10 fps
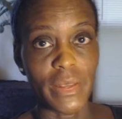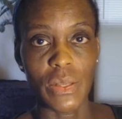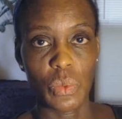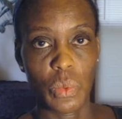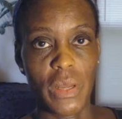
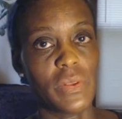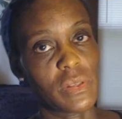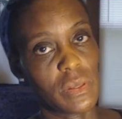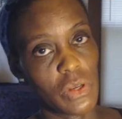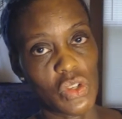Guess what? This
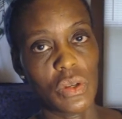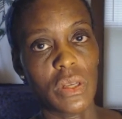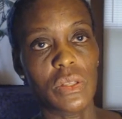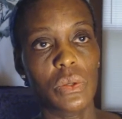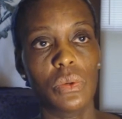condition
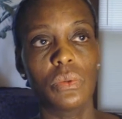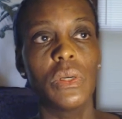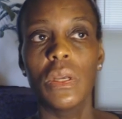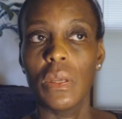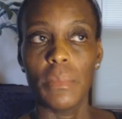also,
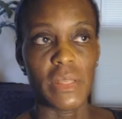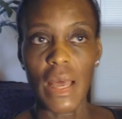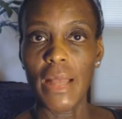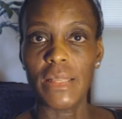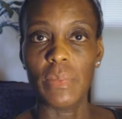
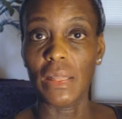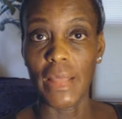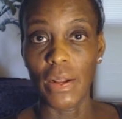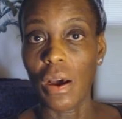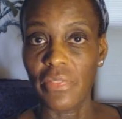besides being
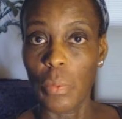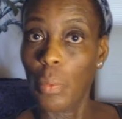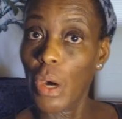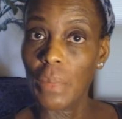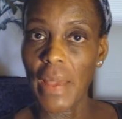laid off from
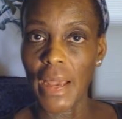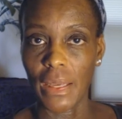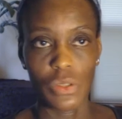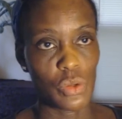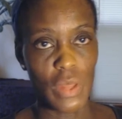work back
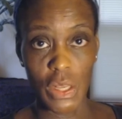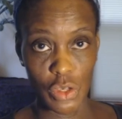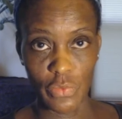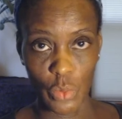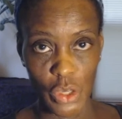in
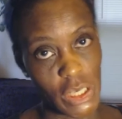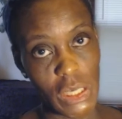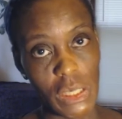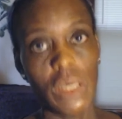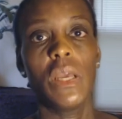
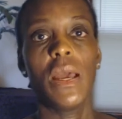2014,